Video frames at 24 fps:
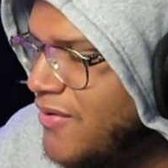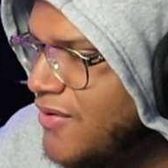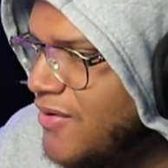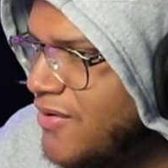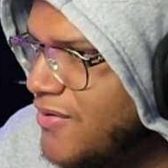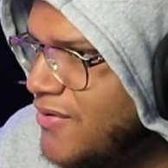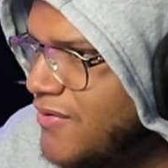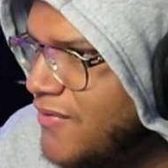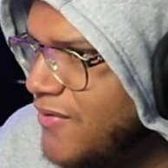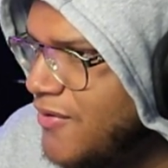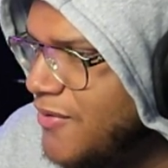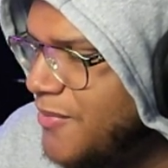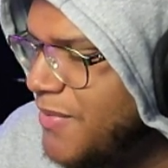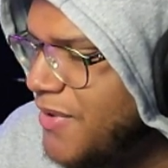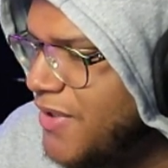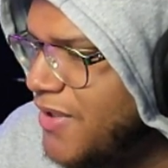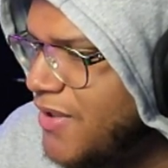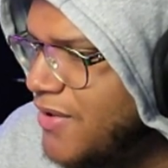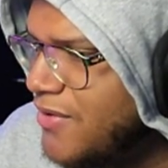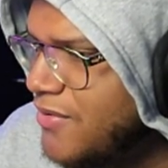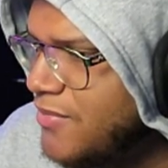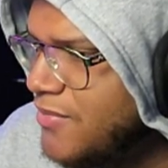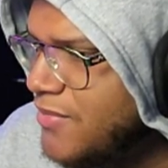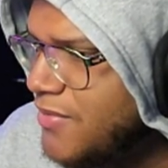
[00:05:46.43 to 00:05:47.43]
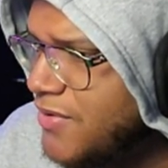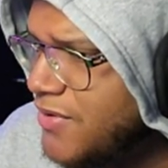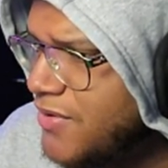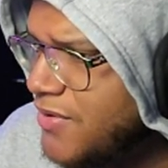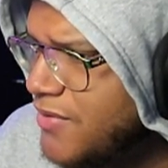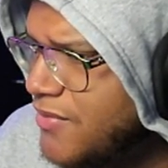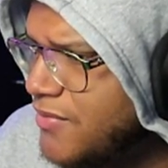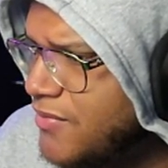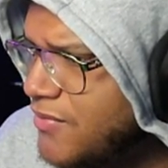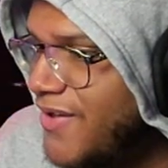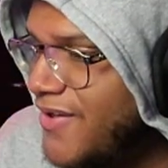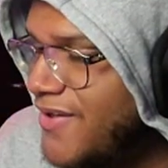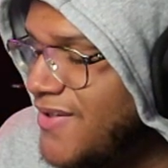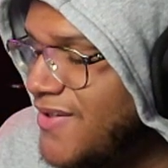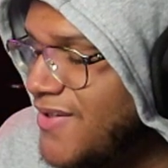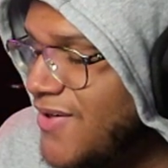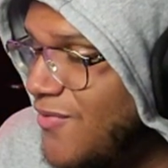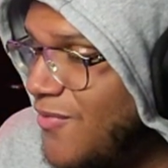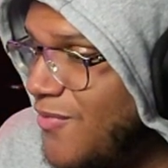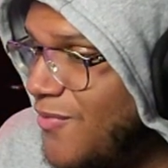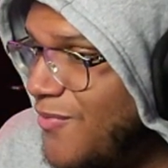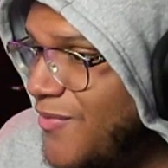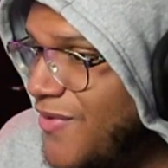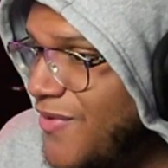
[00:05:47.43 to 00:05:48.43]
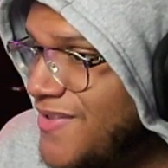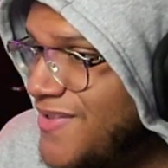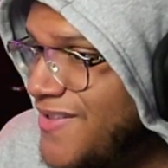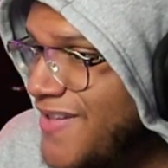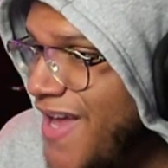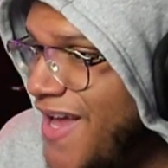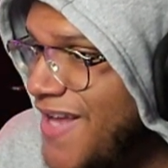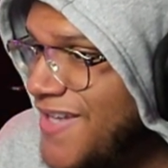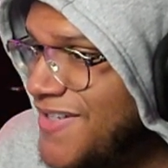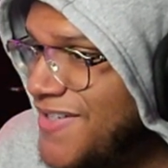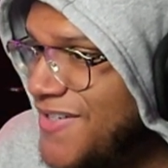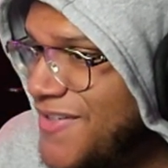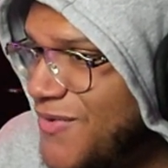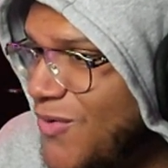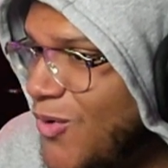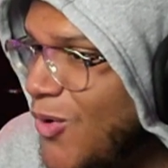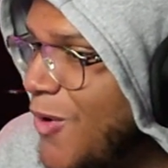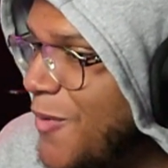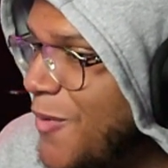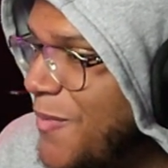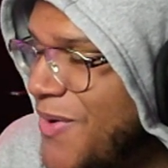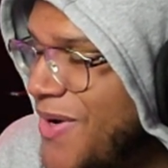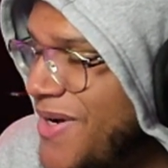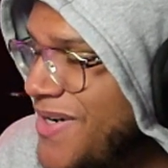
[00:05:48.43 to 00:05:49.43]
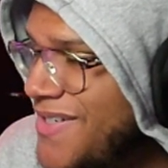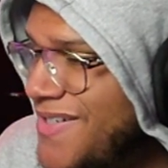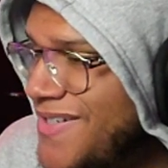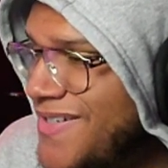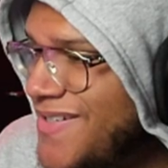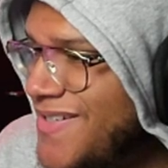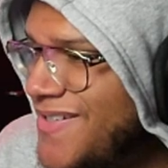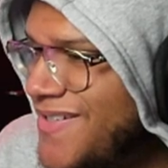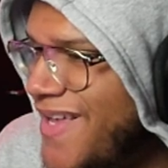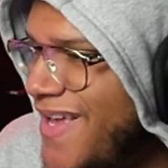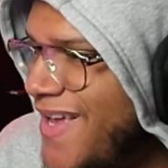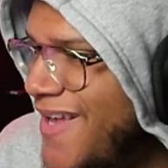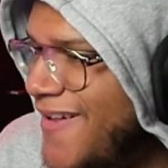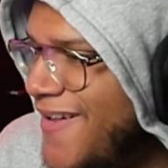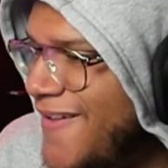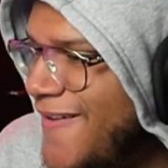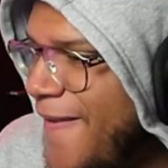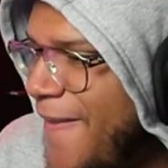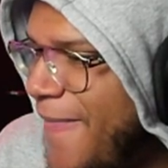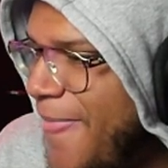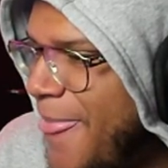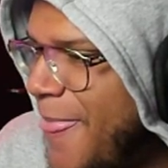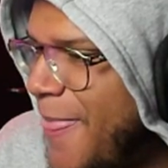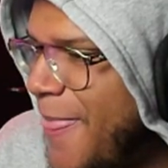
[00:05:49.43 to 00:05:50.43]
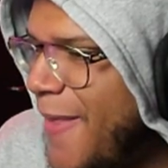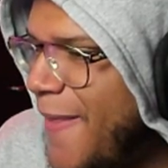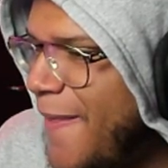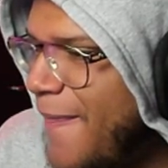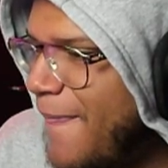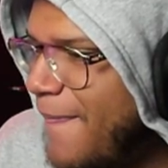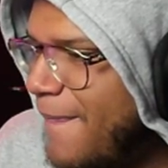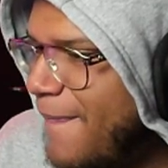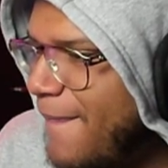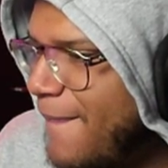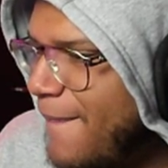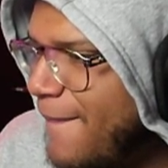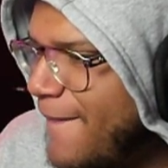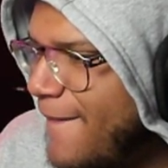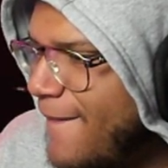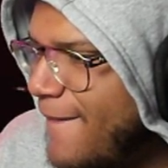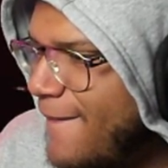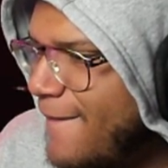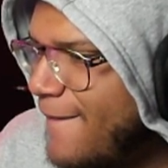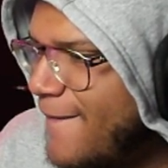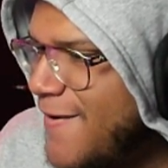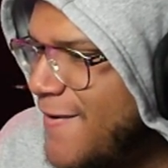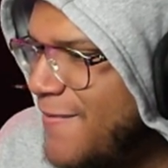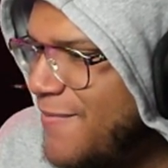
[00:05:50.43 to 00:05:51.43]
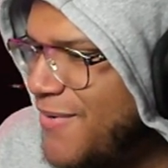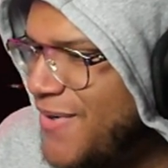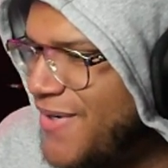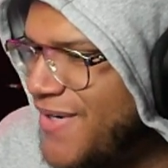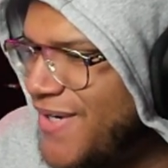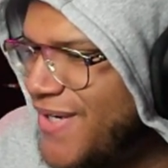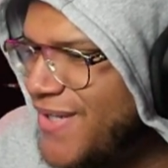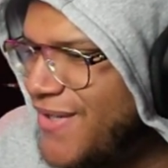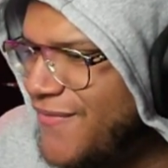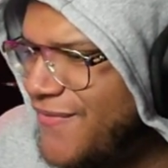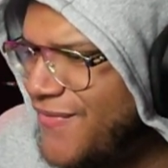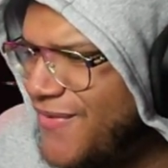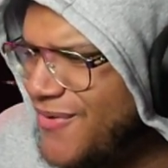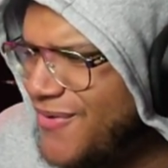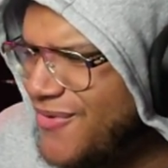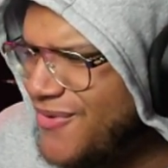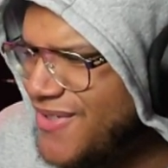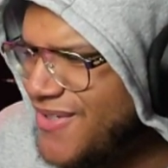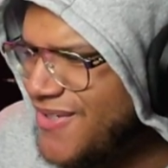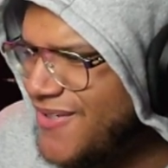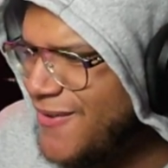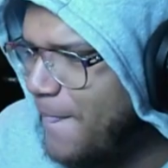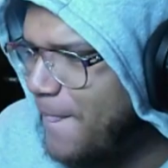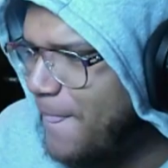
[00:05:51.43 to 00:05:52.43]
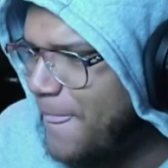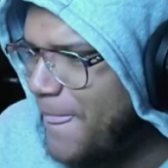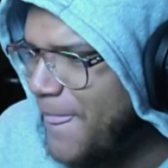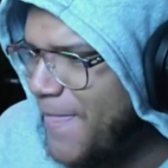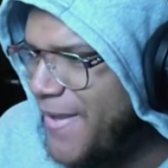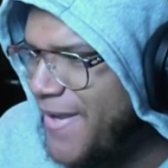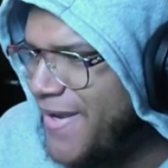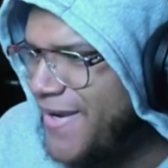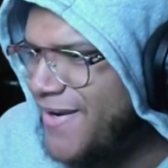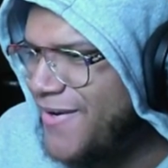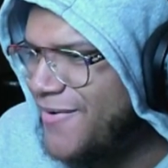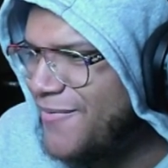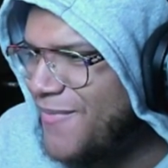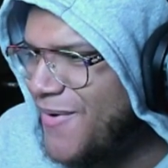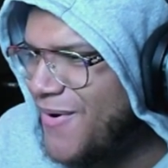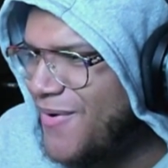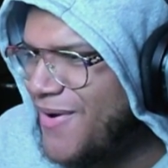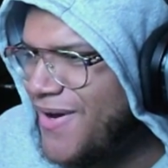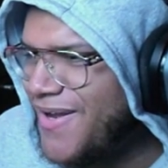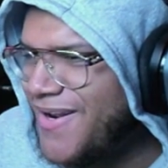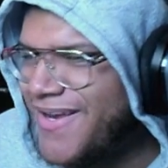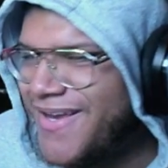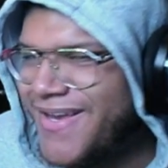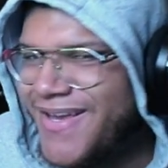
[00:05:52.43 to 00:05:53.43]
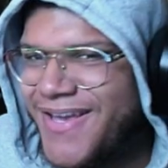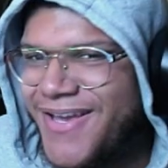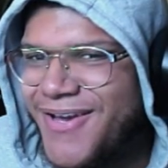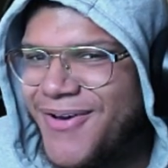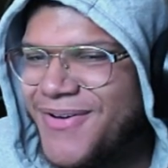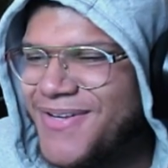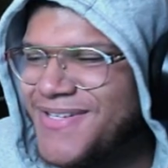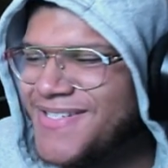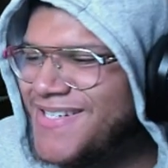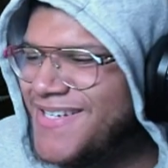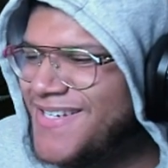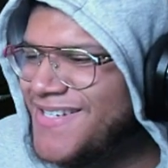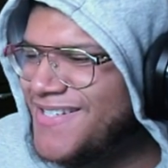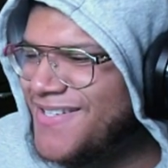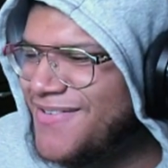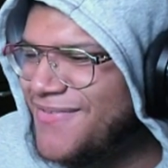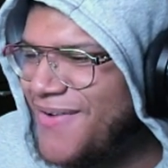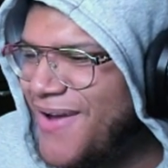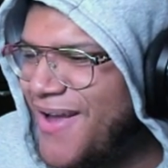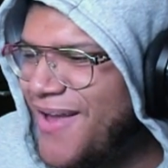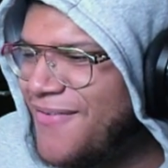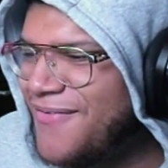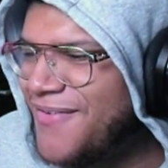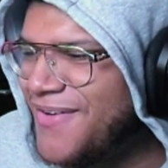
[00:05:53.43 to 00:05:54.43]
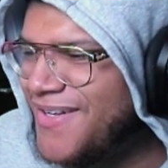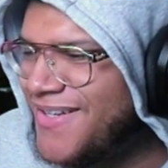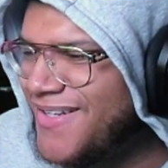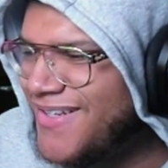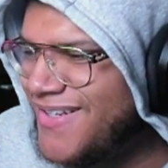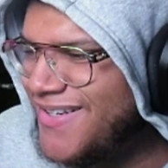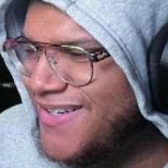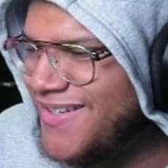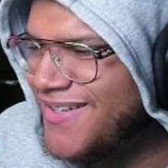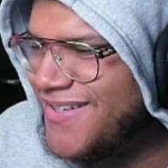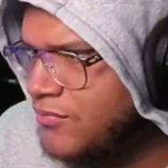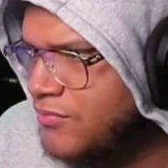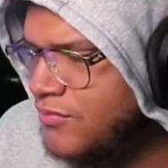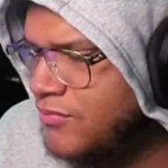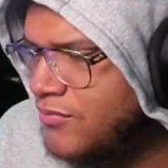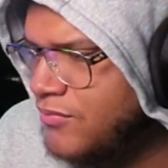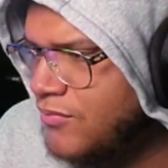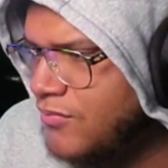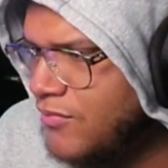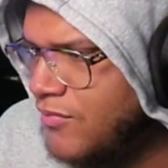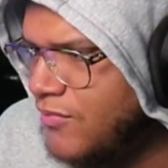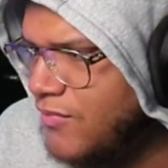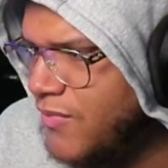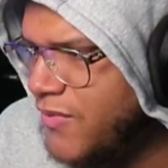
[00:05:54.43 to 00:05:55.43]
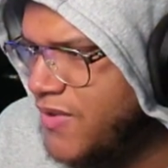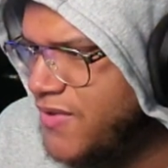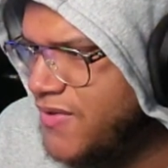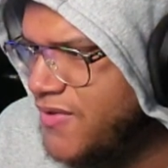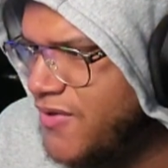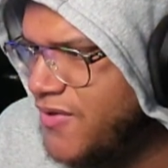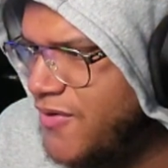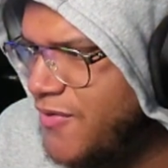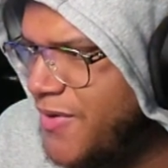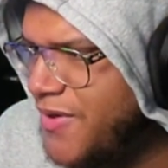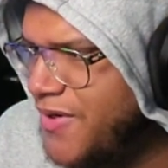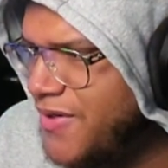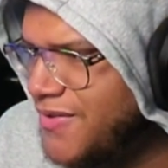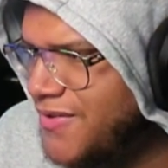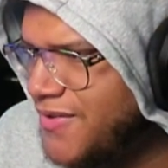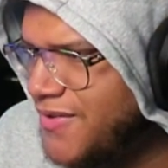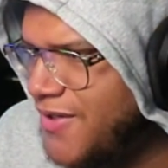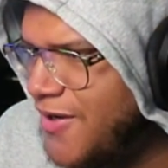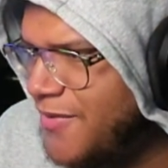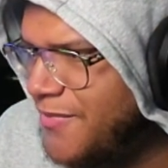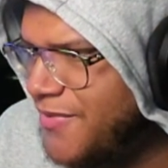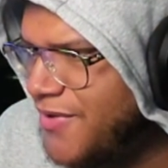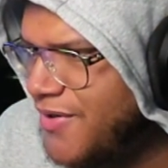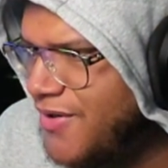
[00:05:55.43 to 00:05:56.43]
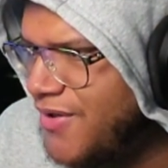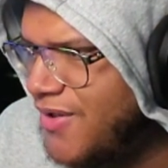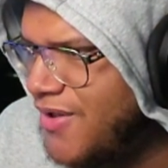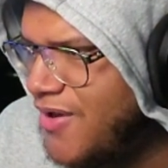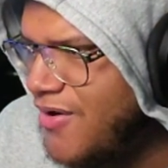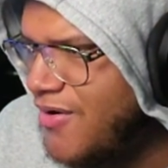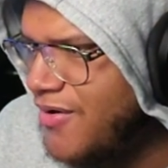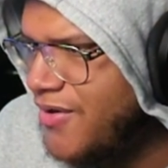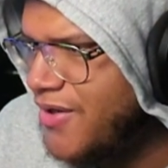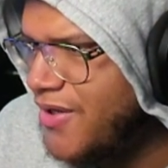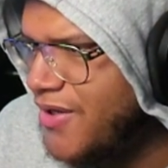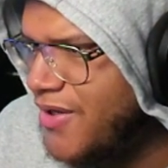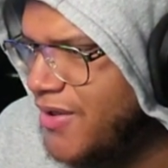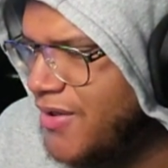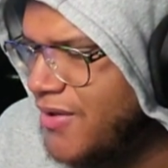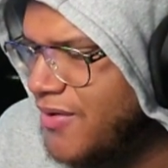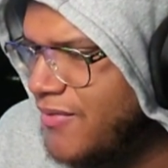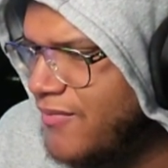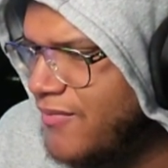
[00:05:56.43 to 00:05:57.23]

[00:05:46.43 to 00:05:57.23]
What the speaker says: So it becomes. So it's not just ord piercers that can predict the future? Yeah, bro, how the hell are these niggas surviving? There's no way to stop their longing.